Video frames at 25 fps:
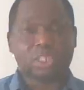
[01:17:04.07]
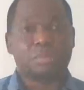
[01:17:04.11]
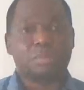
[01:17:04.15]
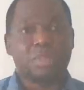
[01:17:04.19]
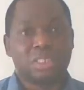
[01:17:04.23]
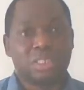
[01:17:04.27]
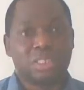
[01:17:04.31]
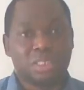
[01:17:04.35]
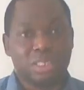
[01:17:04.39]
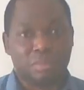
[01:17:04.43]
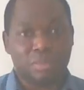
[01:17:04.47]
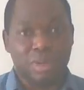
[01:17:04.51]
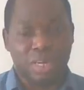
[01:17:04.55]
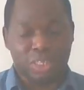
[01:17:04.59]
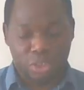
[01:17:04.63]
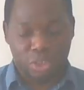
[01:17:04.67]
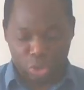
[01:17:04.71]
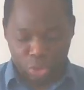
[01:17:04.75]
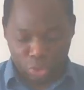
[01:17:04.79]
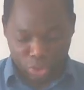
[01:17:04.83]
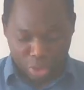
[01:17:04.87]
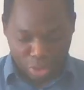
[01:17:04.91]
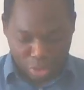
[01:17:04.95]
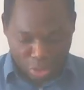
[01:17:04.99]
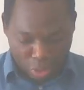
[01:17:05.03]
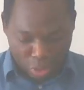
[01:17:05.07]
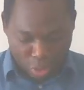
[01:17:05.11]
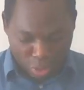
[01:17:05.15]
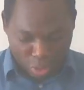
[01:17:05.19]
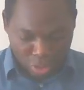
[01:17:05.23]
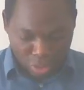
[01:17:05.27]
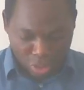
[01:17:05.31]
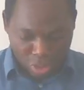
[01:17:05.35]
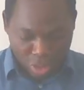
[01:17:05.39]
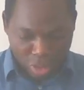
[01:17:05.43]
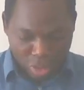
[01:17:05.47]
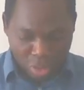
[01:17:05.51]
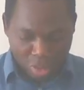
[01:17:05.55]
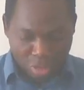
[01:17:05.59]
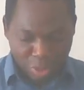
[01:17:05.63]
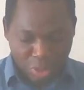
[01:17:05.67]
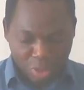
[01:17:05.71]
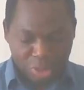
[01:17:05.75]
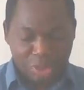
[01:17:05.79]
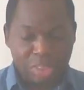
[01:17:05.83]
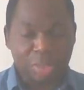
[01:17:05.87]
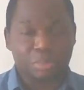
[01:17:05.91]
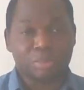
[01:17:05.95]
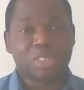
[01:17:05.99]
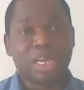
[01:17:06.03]
Westminster Magistrate Court
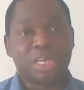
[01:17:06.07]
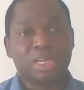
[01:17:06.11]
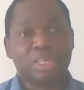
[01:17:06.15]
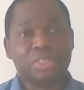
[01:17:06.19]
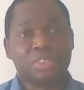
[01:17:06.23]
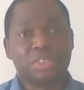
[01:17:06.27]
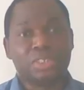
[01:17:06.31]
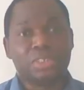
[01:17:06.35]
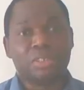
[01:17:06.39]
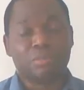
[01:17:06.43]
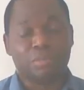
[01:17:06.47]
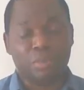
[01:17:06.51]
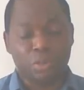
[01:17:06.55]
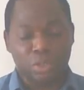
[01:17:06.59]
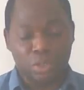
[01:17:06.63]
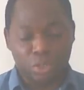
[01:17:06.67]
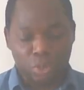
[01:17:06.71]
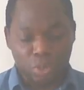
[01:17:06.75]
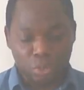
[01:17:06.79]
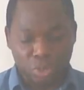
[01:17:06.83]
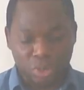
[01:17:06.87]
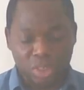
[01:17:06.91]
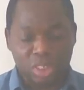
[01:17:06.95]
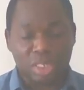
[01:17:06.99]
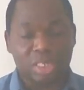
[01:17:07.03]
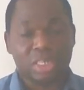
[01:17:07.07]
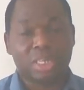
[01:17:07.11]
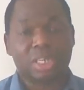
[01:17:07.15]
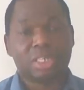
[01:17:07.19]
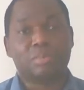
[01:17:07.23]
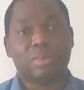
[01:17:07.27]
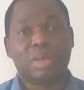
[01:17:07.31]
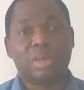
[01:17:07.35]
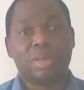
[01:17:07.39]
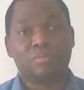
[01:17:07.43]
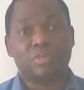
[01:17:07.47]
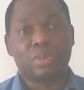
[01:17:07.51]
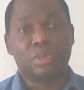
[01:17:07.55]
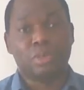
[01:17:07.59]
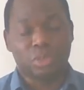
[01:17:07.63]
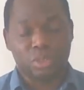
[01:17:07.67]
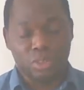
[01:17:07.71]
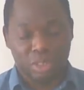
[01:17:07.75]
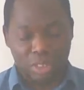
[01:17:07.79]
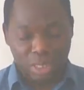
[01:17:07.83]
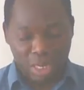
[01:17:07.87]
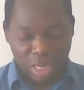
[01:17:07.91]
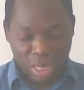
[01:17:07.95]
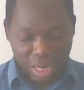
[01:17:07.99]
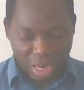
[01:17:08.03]
because I'm challenging the police who say that my
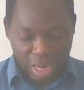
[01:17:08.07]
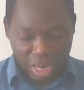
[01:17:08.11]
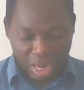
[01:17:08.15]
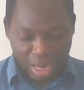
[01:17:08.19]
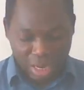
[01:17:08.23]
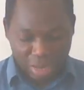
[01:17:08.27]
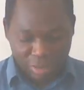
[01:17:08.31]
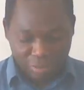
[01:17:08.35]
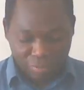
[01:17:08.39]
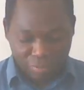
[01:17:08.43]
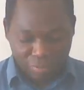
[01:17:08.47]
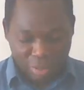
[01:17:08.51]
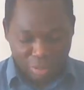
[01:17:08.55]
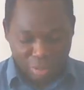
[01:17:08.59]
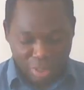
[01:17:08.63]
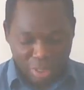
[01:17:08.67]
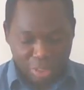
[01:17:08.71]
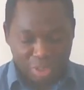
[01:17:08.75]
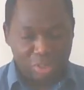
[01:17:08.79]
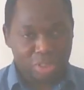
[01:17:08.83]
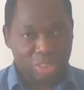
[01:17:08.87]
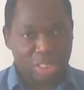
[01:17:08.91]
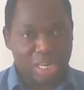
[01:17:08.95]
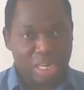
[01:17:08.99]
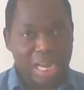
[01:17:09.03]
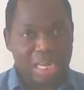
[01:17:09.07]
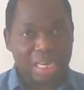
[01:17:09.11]
videos are inflammatory.